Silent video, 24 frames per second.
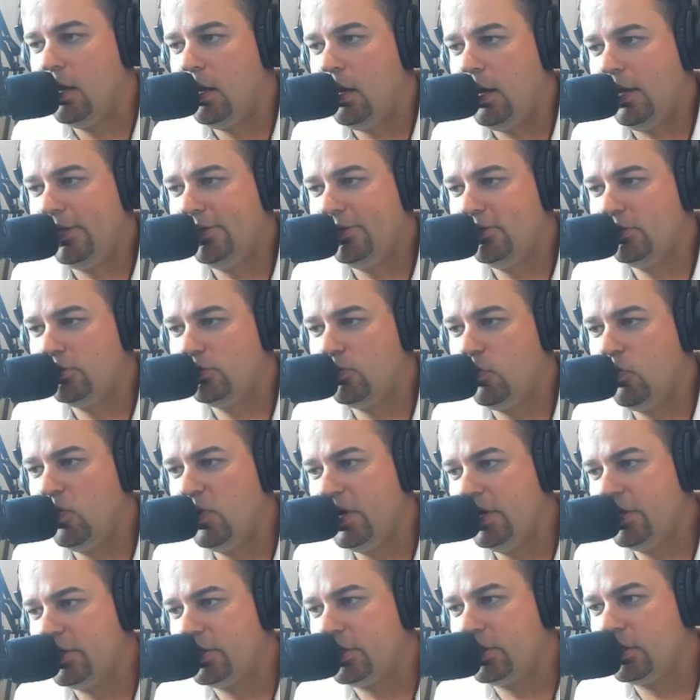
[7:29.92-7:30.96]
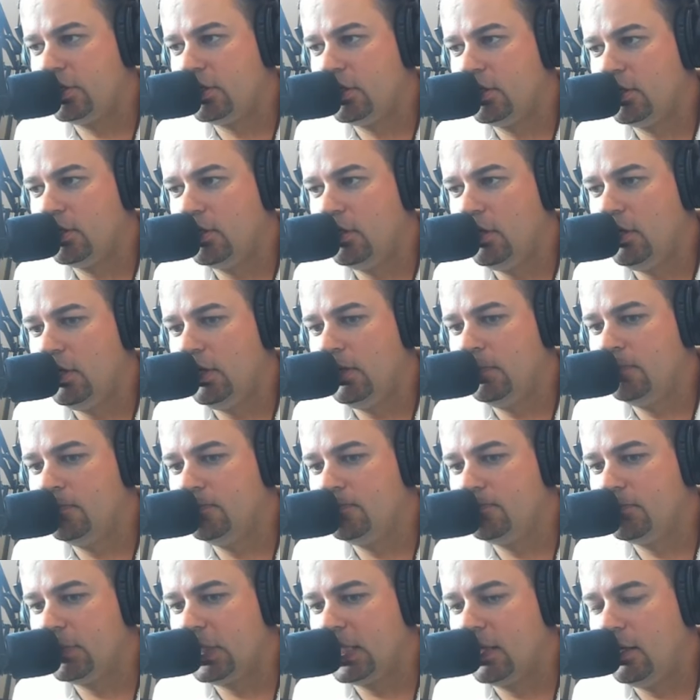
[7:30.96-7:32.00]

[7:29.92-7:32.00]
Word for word: I just wish, um,